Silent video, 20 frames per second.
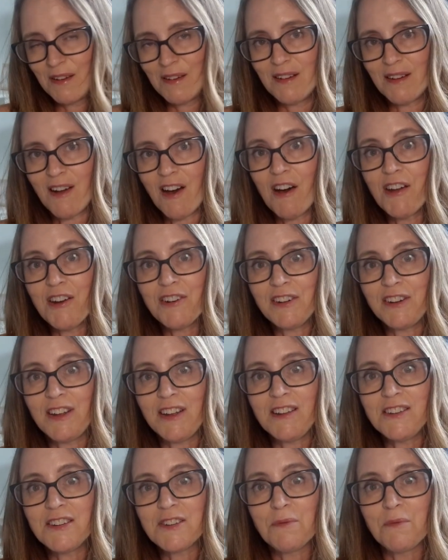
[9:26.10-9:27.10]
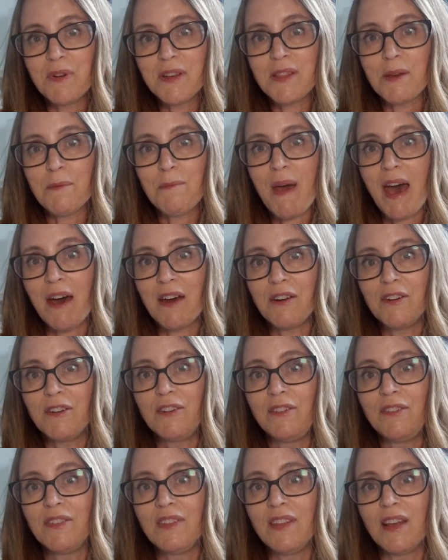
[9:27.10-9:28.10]
honored it with a
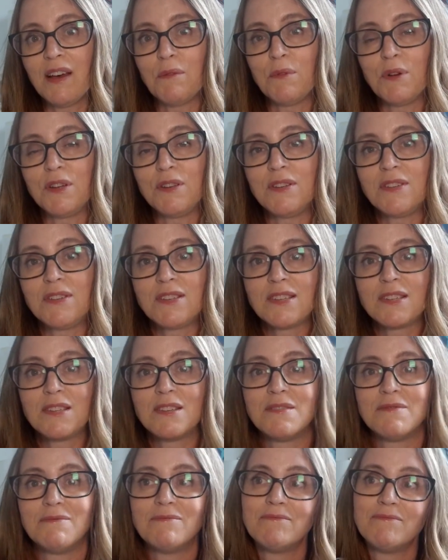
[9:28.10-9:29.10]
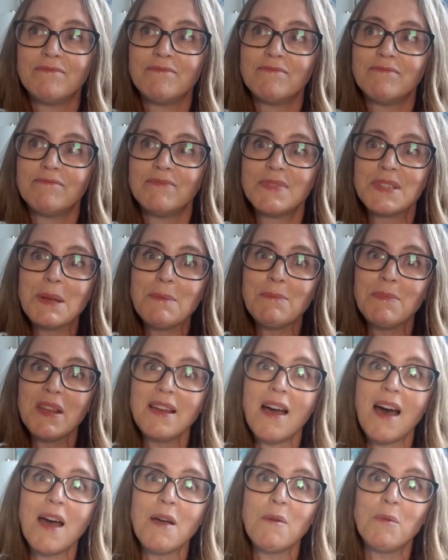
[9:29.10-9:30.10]
pattern that was
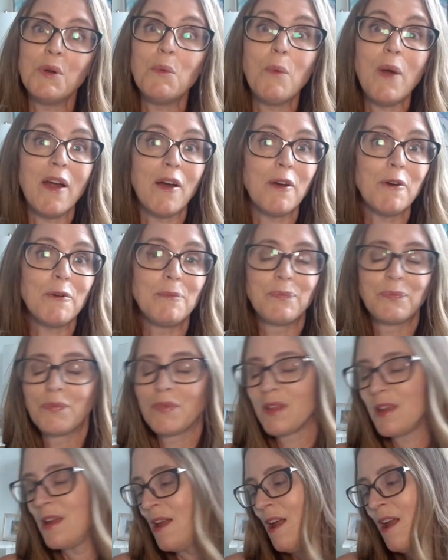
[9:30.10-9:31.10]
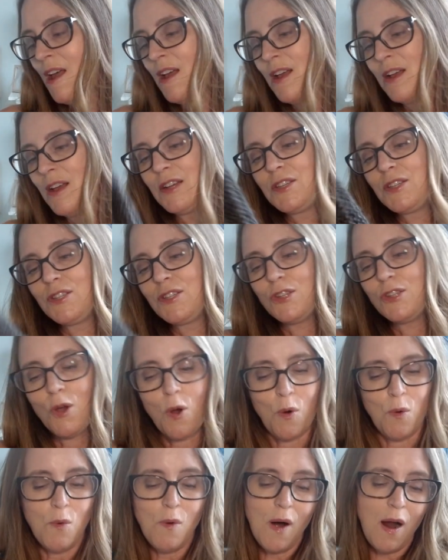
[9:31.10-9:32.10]
something I would wear.
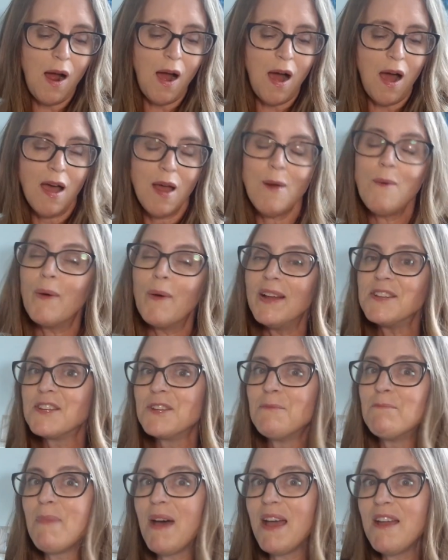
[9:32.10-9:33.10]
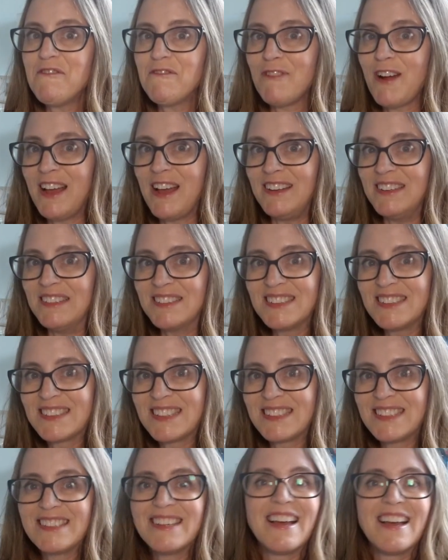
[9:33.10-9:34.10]
So I went to my friend,
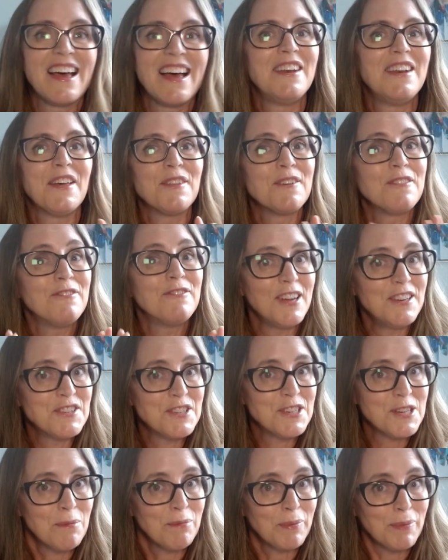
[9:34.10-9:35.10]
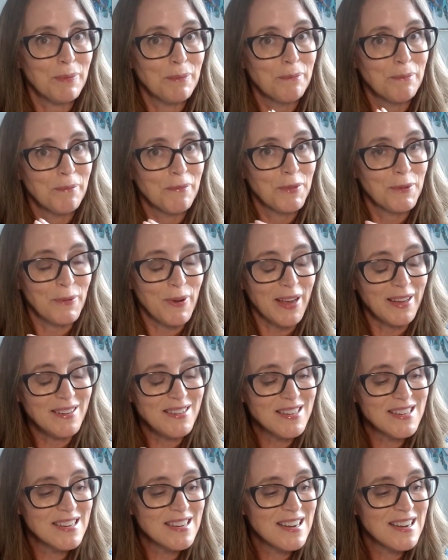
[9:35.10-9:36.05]
another friendship thread,